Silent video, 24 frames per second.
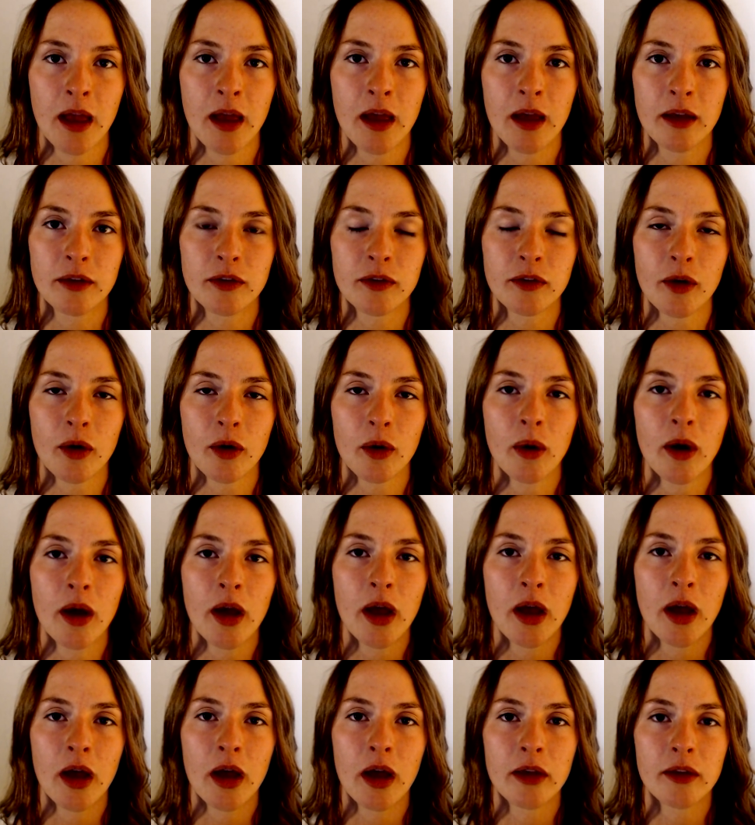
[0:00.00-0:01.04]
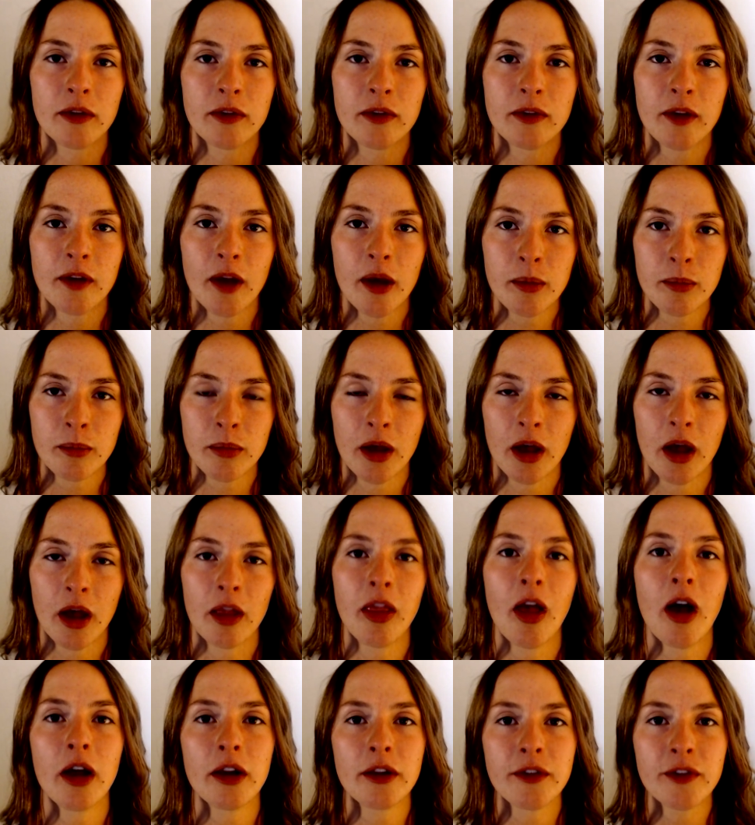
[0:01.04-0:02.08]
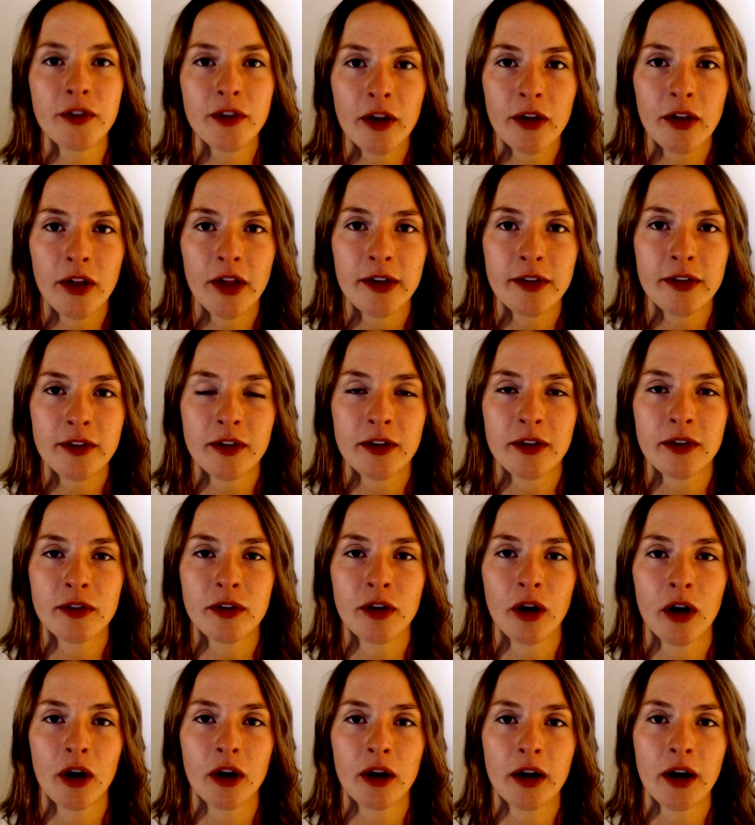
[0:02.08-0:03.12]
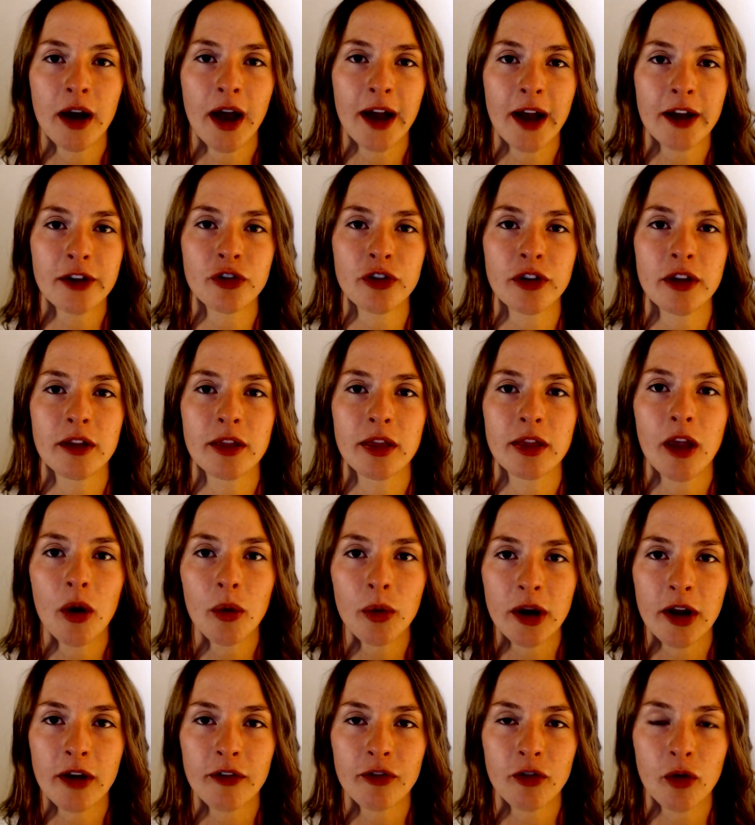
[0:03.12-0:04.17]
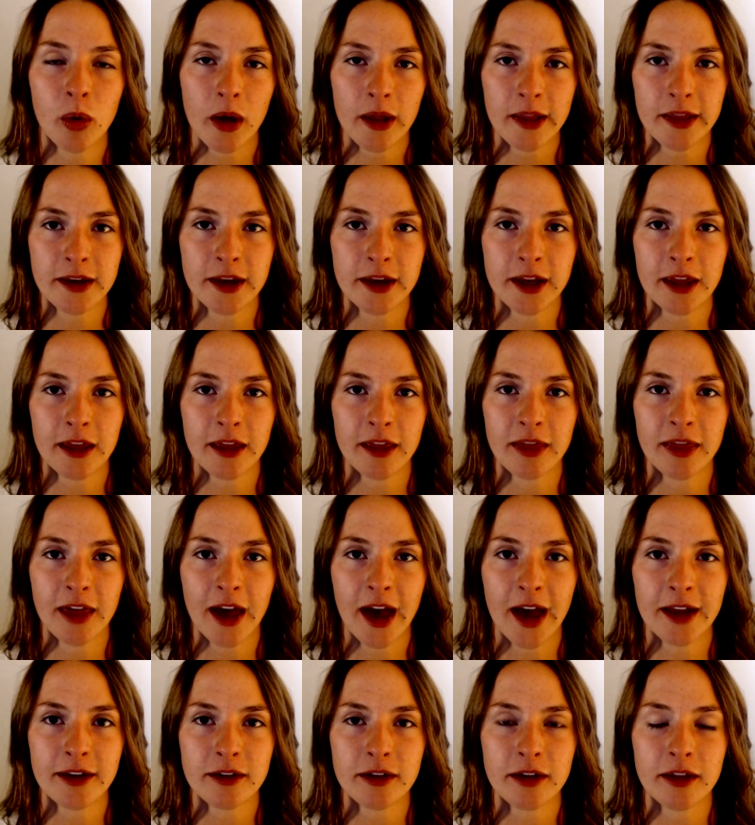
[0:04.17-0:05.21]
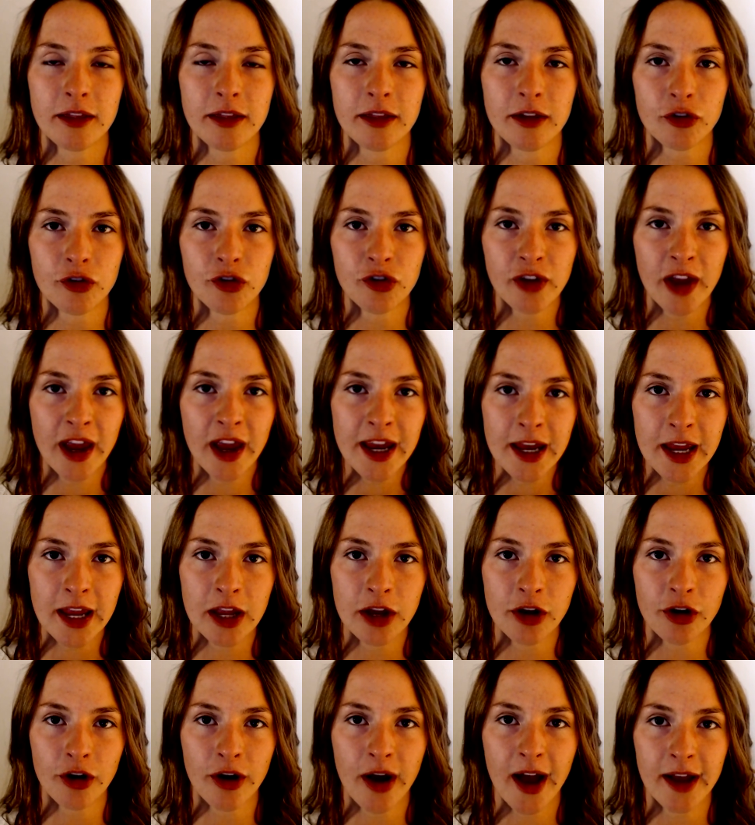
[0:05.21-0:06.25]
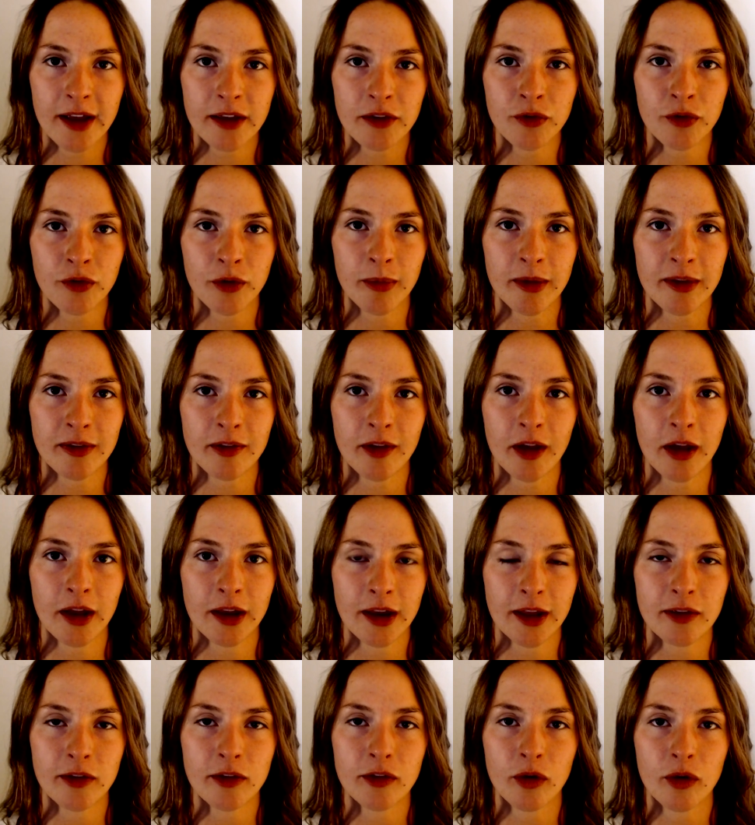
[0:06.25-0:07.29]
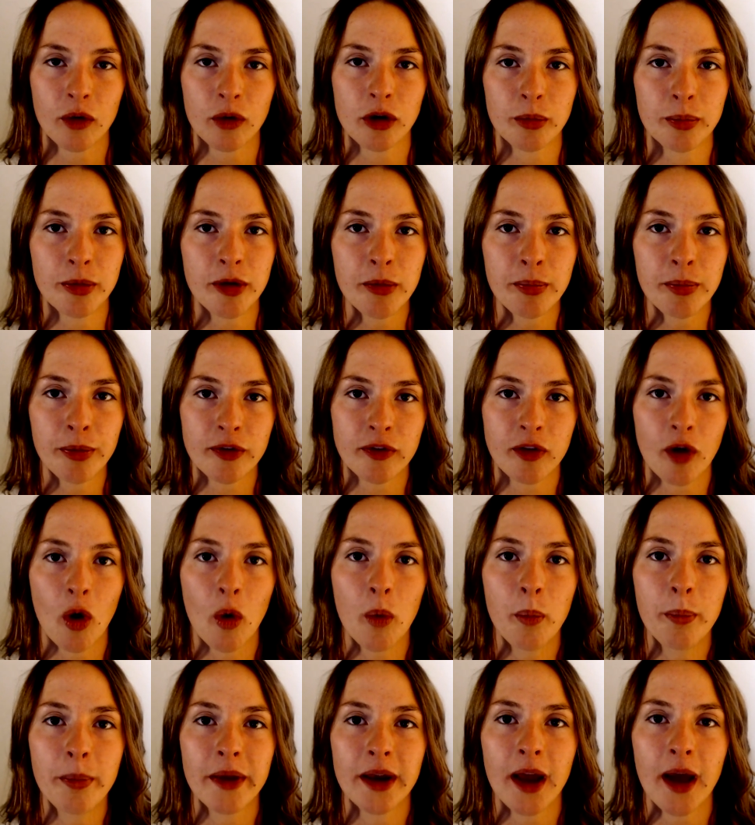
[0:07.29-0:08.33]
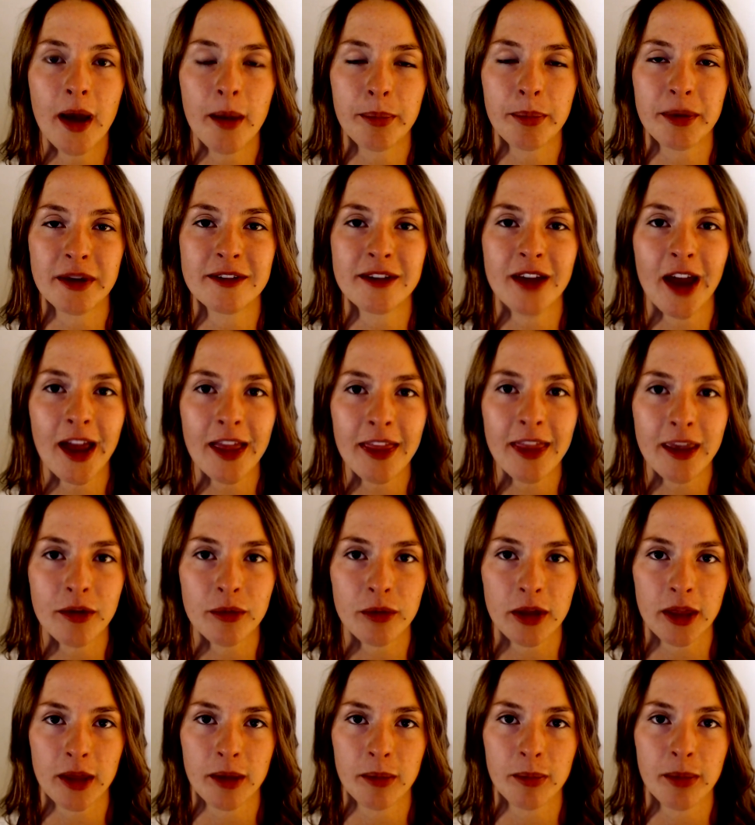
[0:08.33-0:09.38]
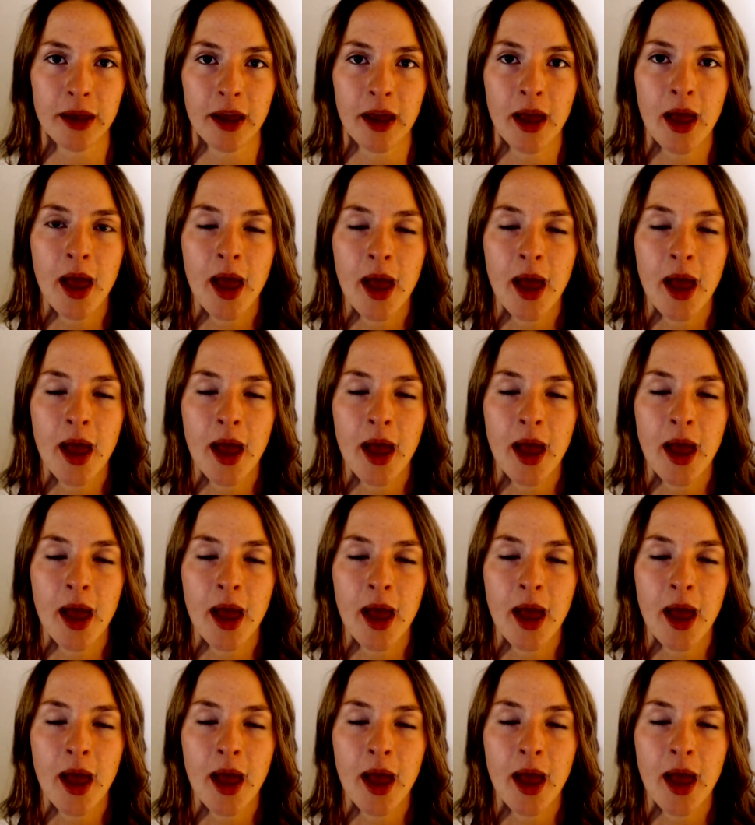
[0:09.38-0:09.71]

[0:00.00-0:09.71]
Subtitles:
So a lot of sunglasses are actually low enough quality that they're shading your eyes from the sun, and so your pupils open up and dilate really big,